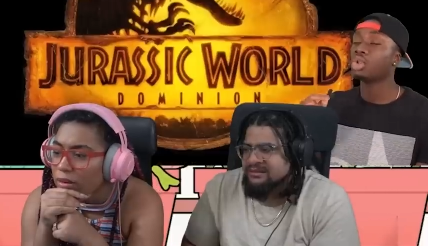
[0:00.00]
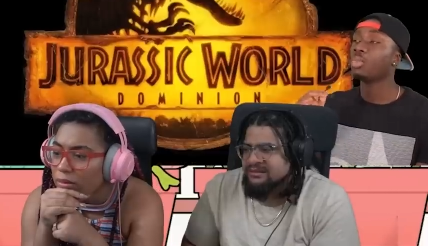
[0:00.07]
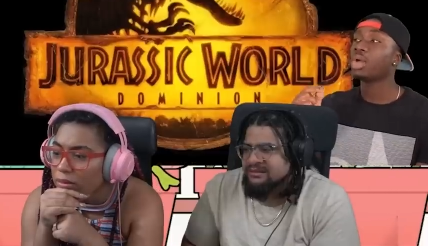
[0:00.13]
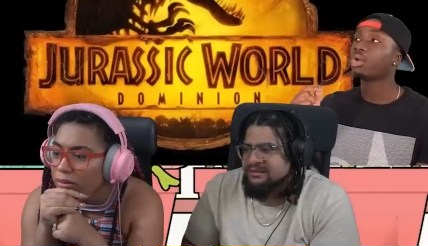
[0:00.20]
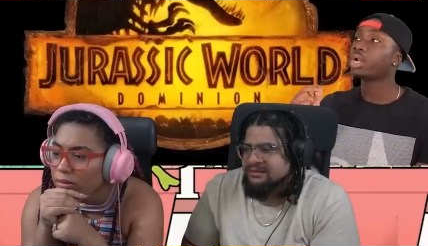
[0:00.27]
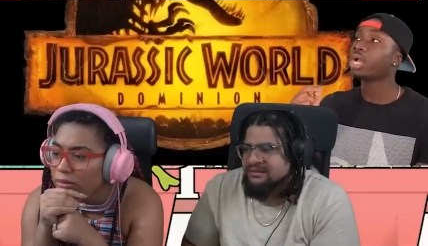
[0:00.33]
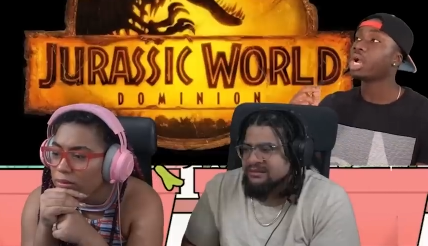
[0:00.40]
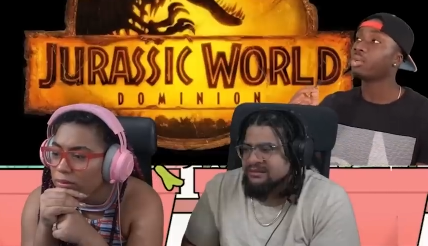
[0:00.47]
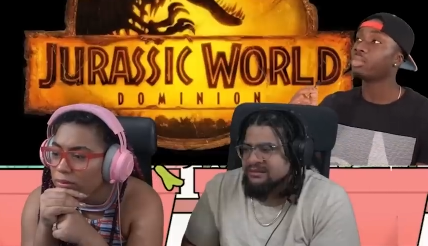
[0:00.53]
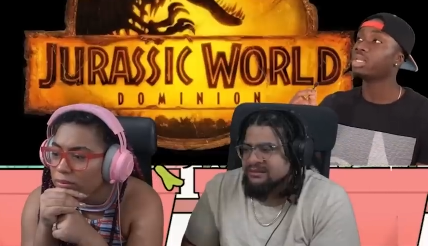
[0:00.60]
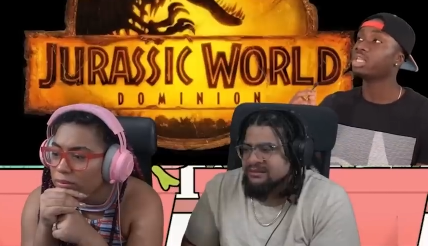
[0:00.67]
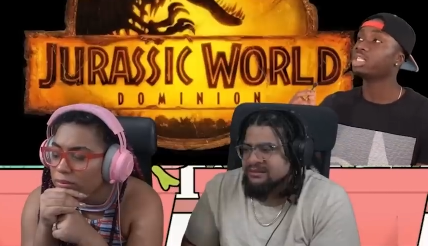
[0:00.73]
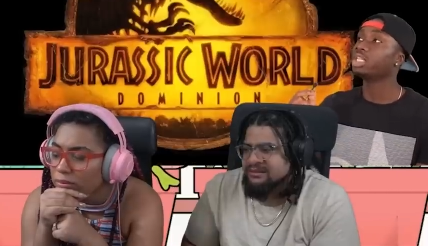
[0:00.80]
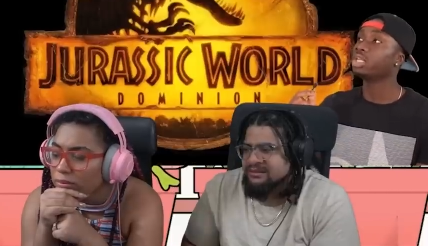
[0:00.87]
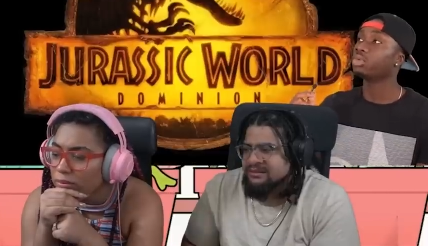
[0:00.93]
Speaker 1: no matter how
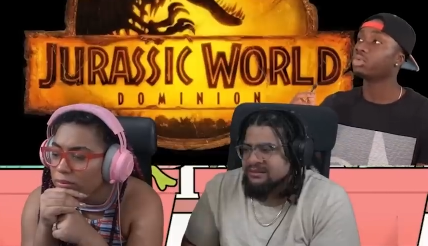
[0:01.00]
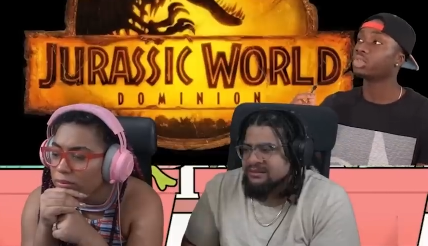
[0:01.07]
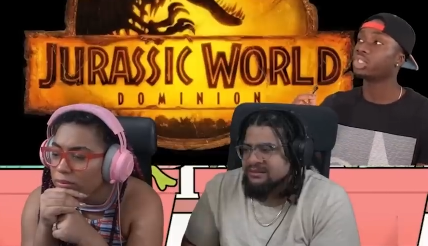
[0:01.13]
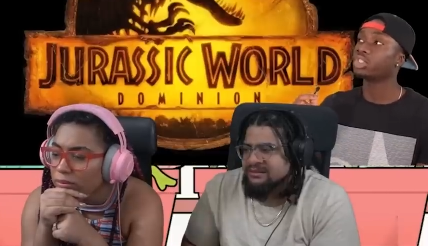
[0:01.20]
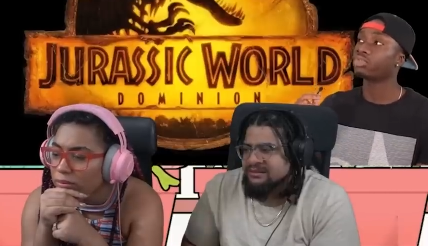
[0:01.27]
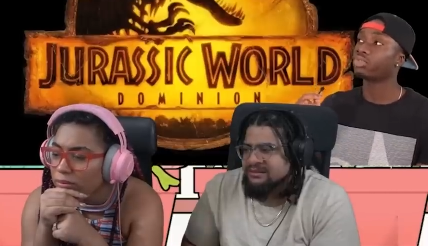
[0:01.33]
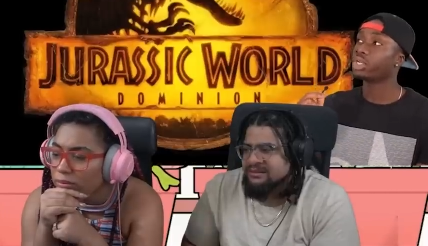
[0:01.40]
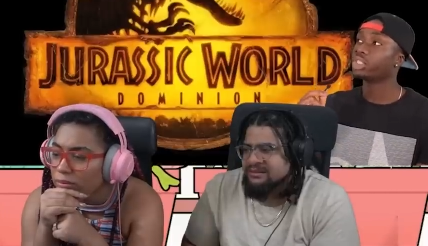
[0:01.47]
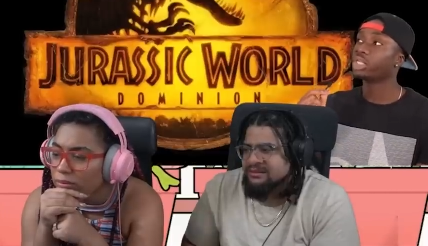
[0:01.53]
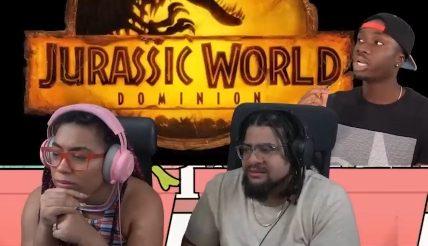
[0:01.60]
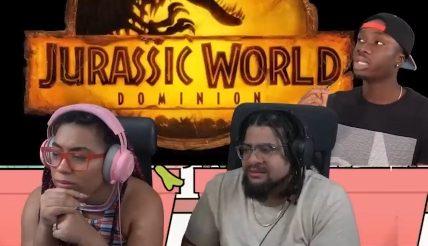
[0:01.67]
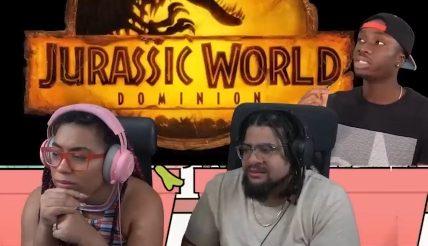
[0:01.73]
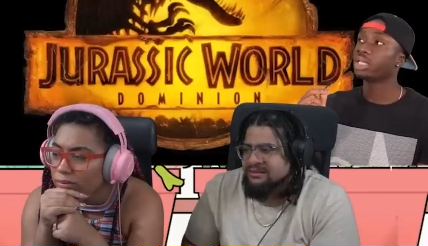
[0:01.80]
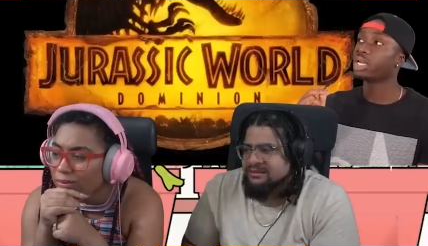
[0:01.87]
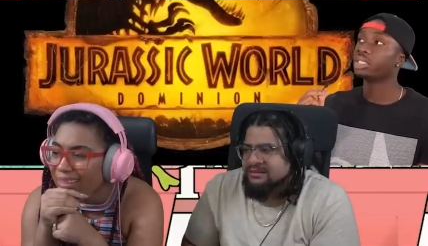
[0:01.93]
many sequels this
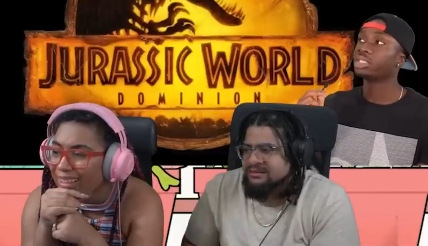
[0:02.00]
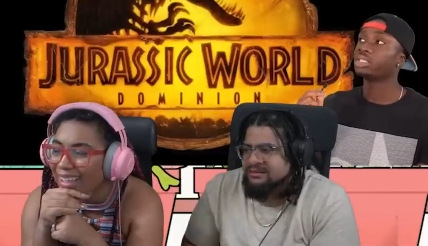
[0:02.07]
franchise gets.